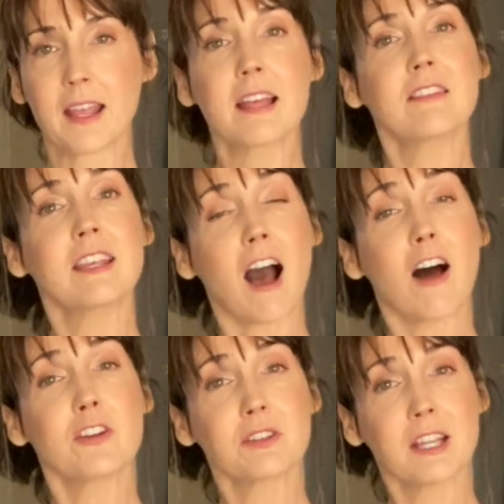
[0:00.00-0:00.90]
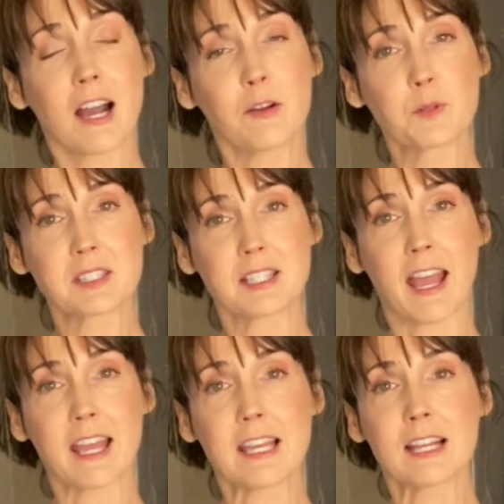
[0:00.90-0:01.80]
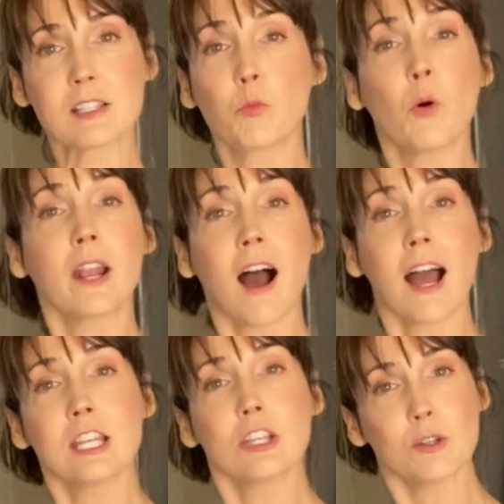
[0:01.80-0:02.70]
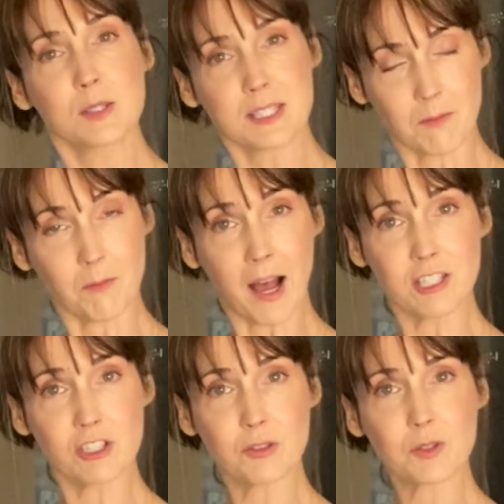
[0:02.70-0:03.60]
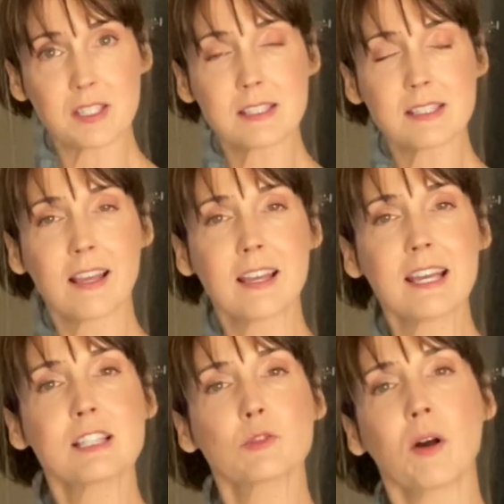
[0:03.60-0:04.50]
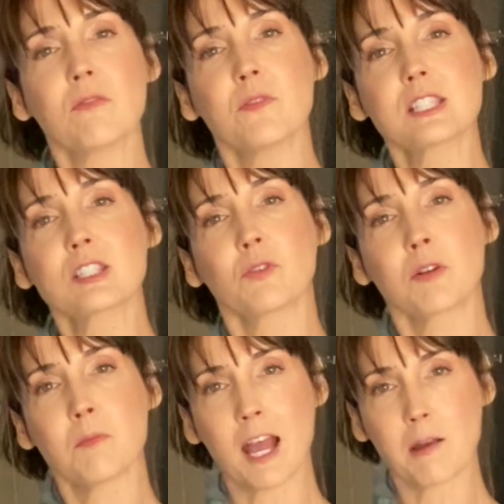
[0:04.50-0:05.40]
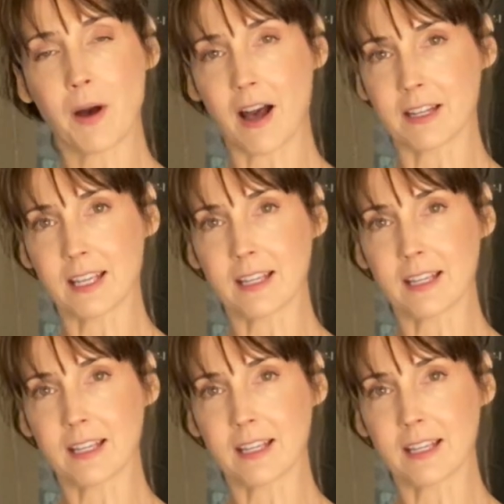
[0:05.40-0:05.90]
The other thing I will say is what I use in my juices is what fits for my body.